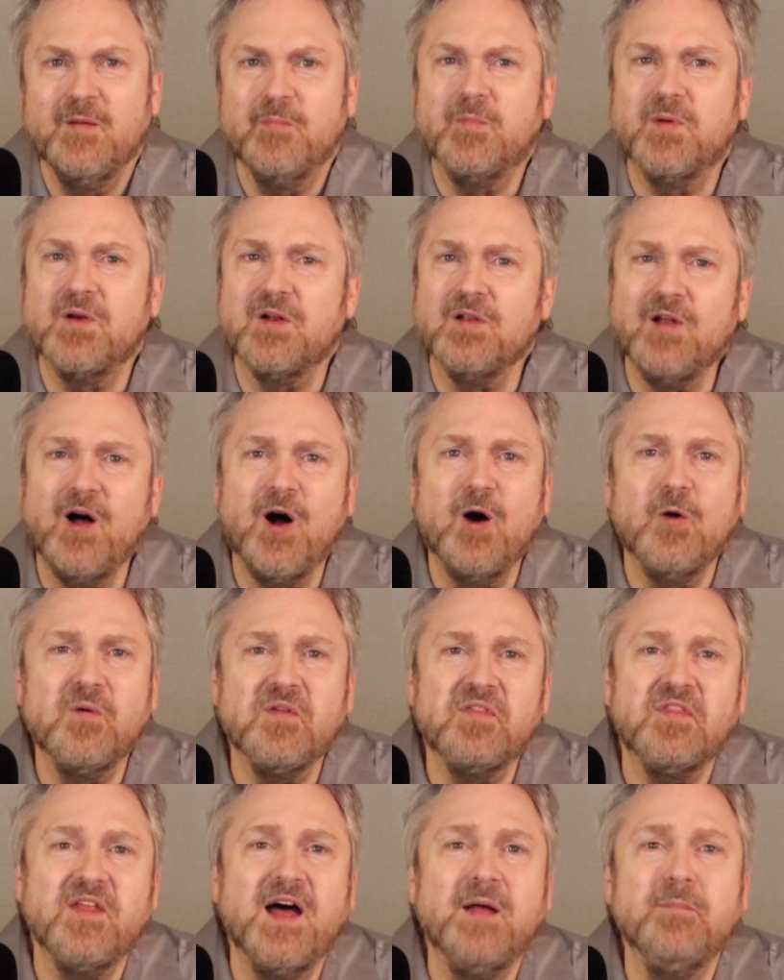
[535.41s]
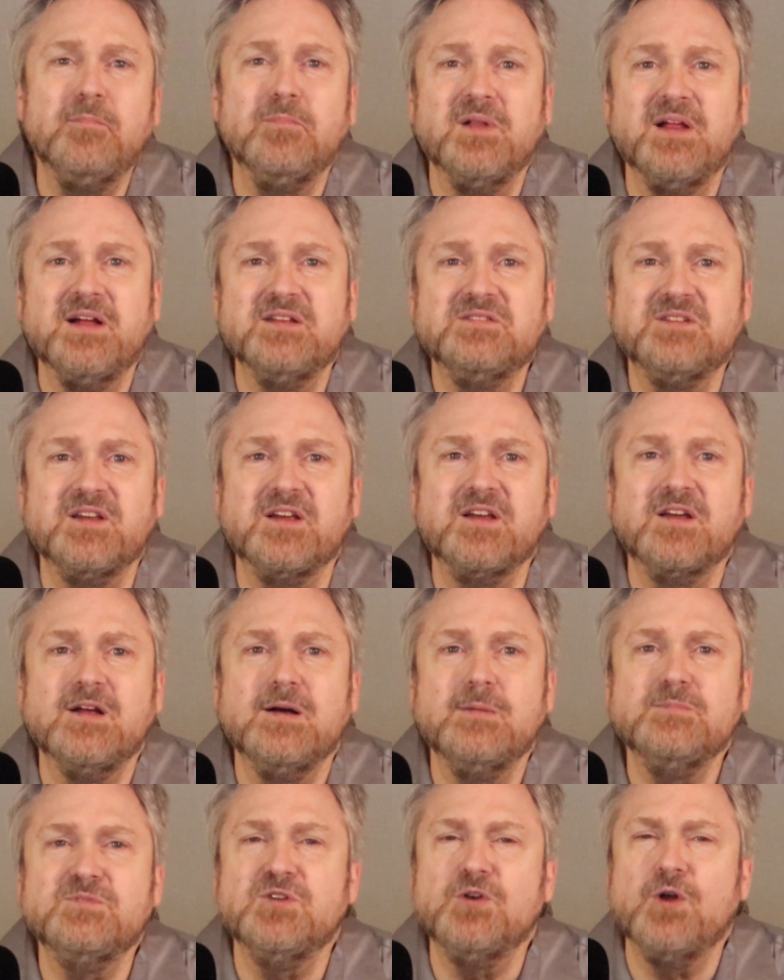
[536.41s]
But along with that blessing
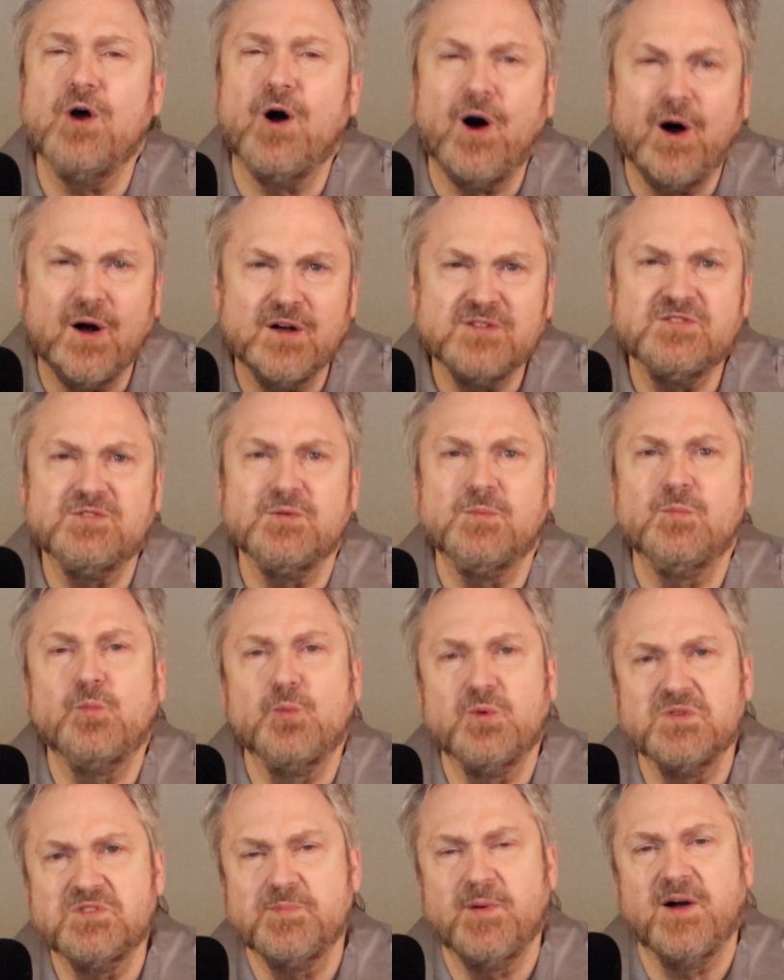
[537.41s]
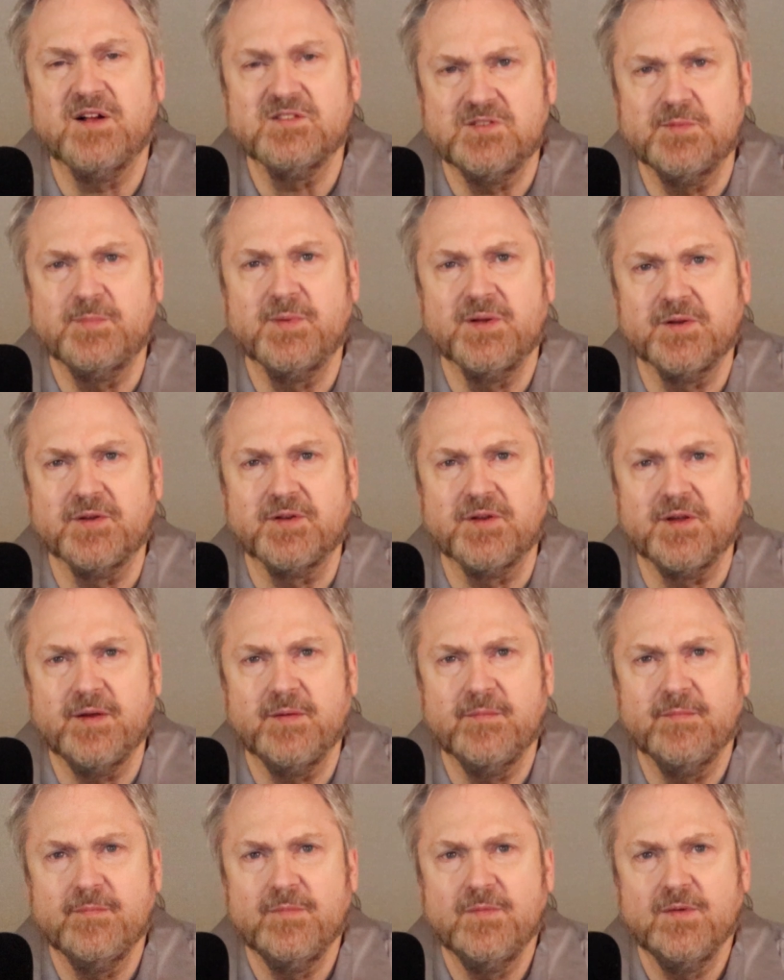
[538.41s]
comes an awesome responsibility.
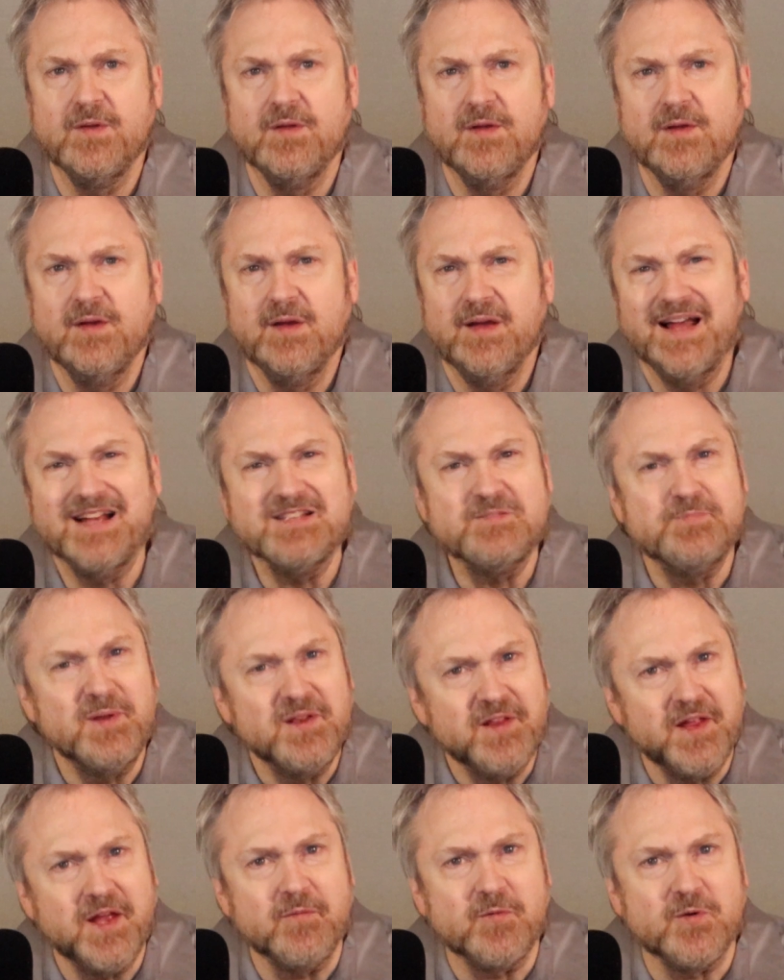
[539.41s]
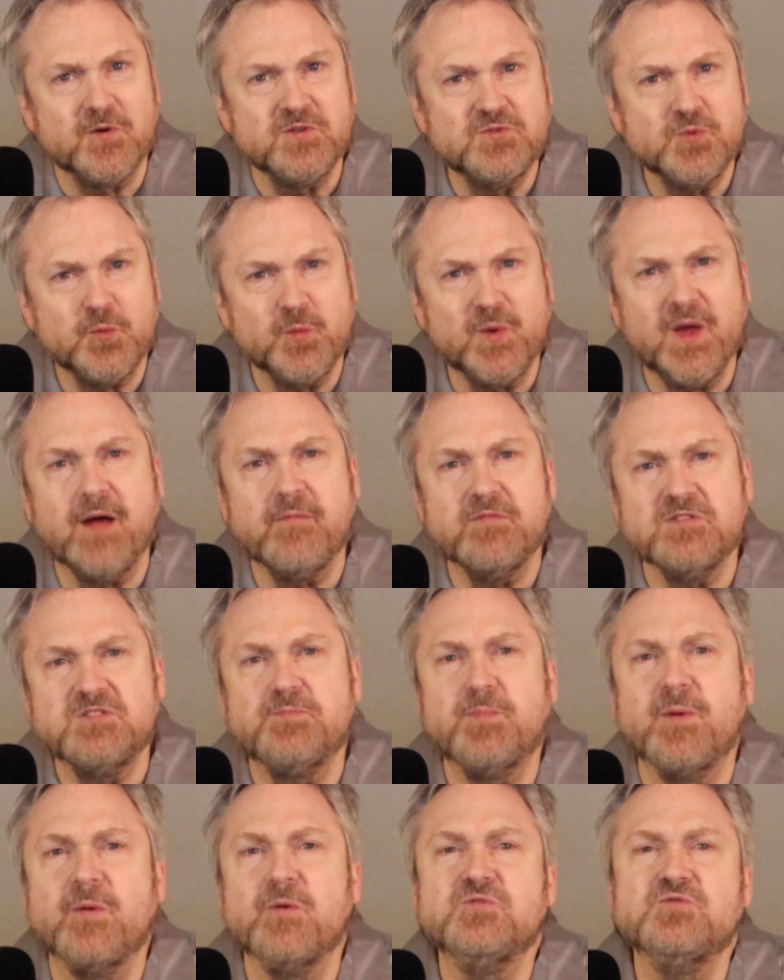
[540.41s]
As believers, we have a
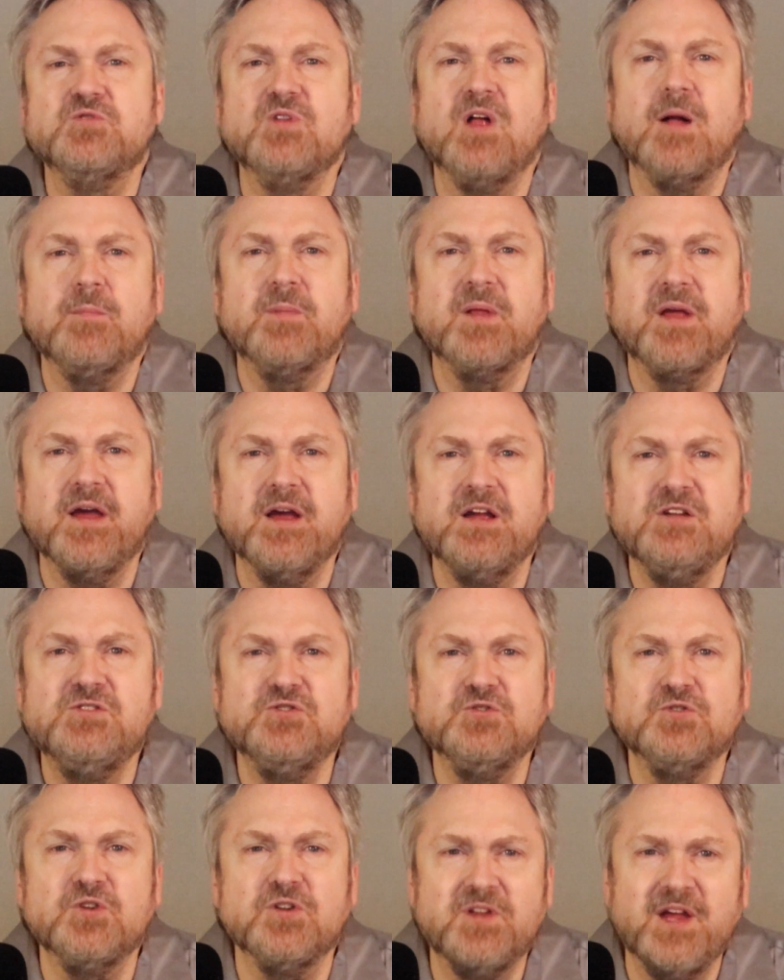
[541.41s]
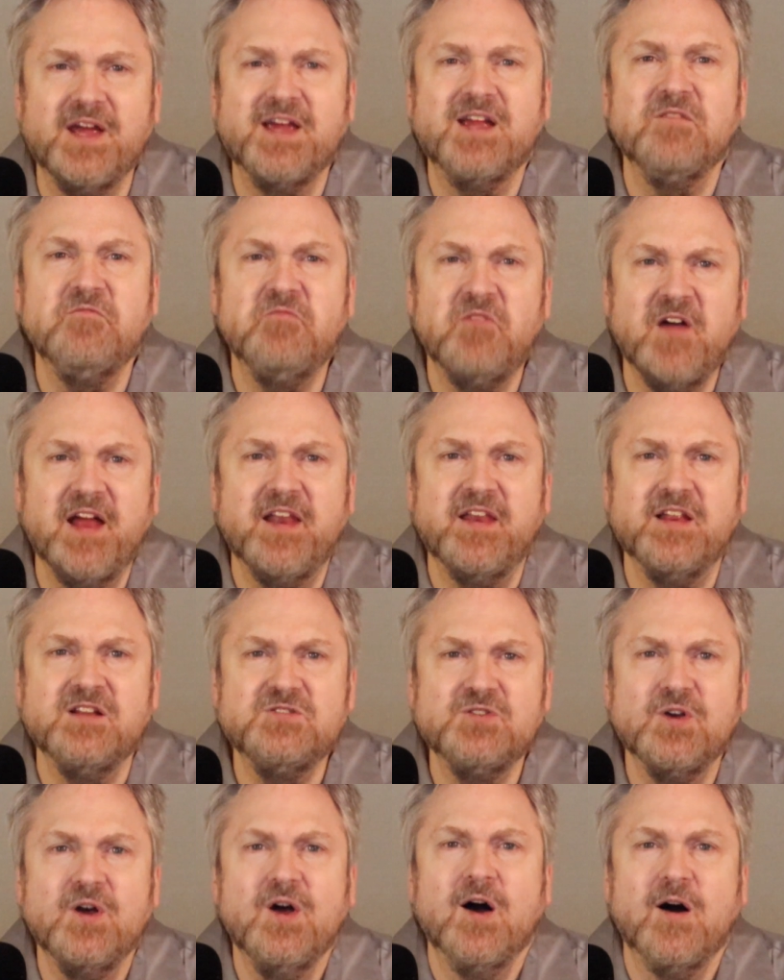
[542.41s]
spiritual obligation to take
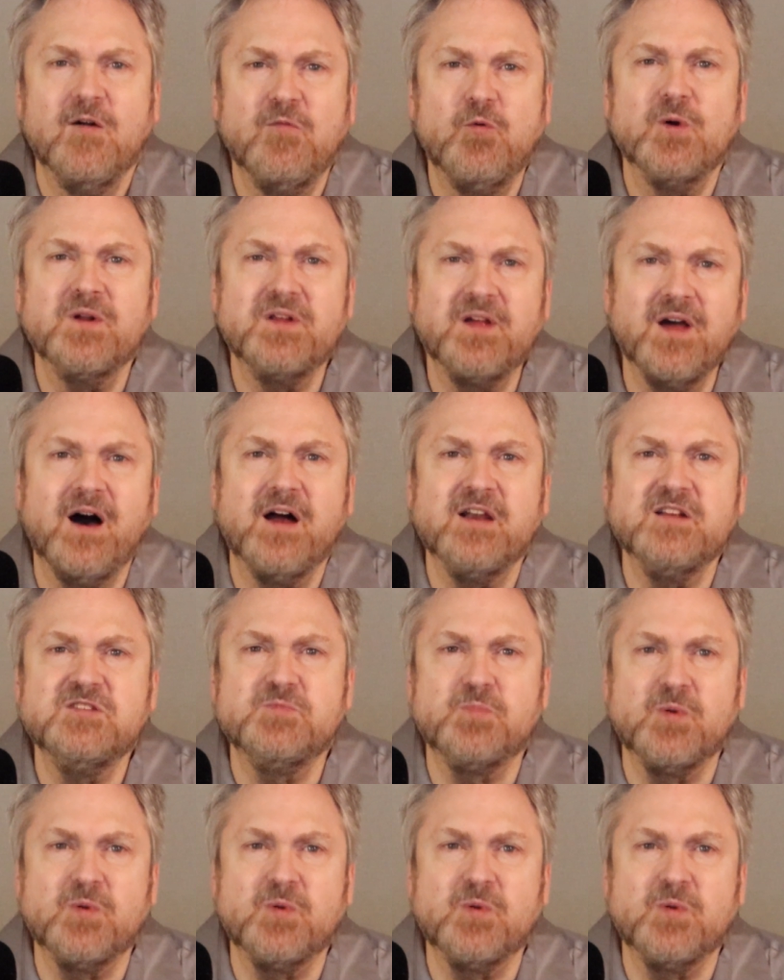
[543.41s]
advantage of what God has